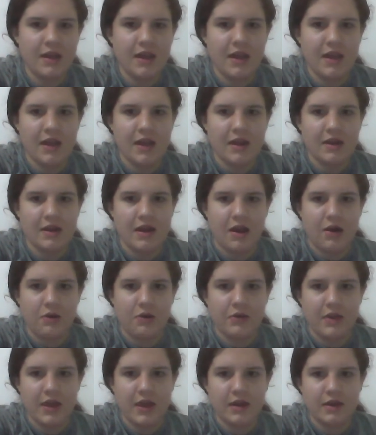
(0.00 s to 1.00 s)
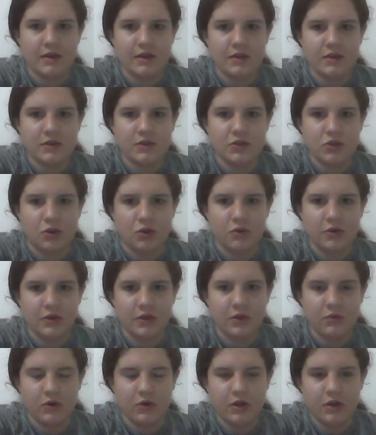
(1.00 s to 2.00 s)
and how that is
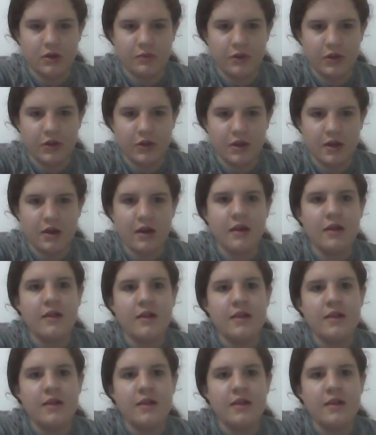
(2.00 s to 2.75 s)
totally workable here.